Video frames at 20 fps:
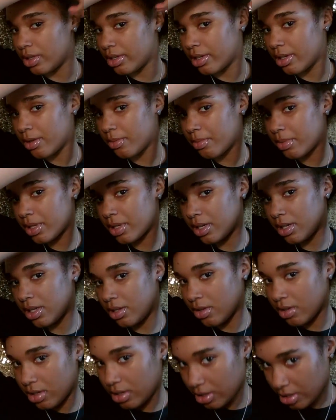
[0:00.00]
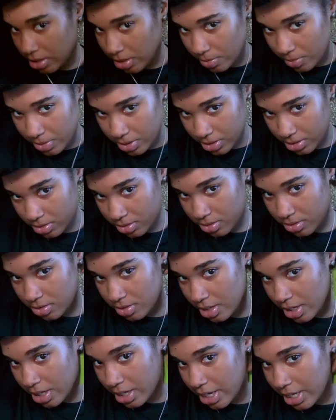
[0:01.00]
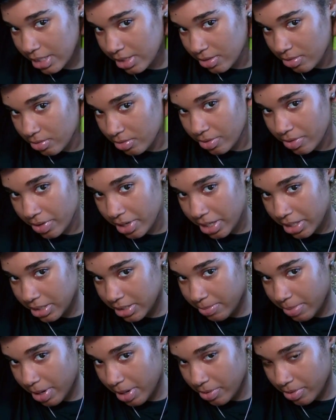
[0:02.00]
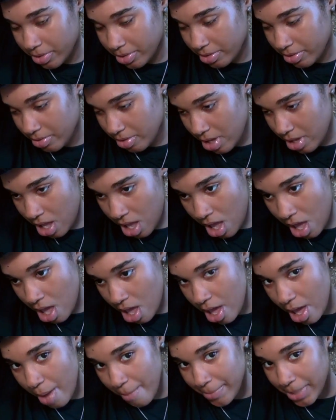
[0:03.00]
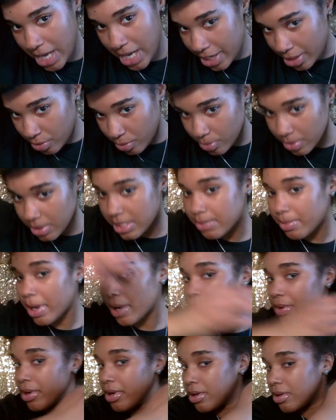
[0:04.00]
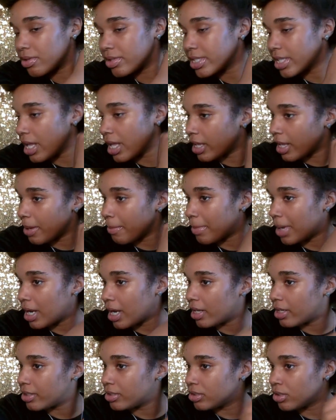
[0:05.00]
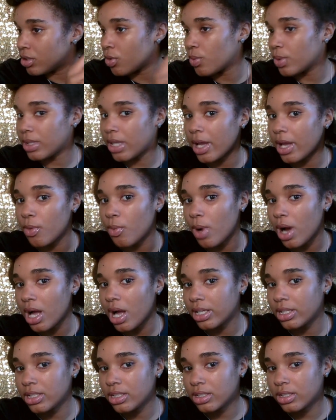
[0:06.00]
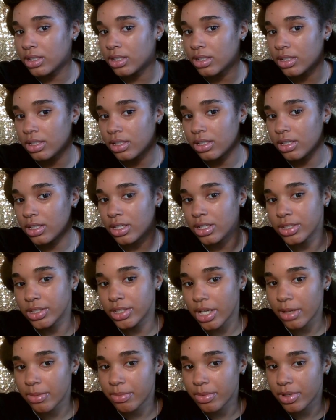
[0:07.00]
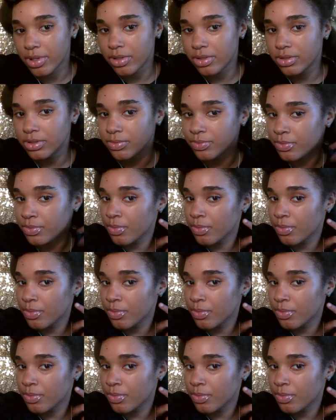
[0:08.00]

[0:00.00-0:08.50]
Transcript: it up and then you're going to close it. And that's going to create a spiral curl. But I don't want spiral curls. I like mine with like wand looking type curls.